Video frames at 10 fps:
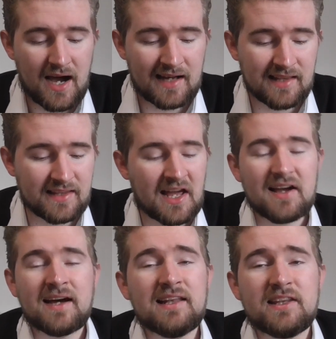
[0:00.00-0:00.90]
I like
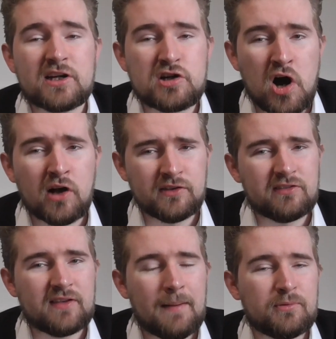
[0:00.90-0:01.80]
that. I like the
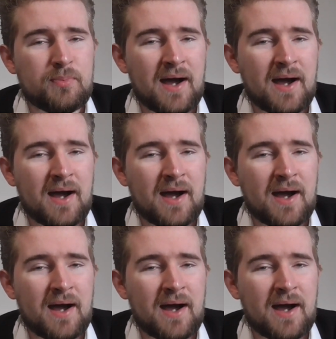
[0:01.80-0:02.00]
concept,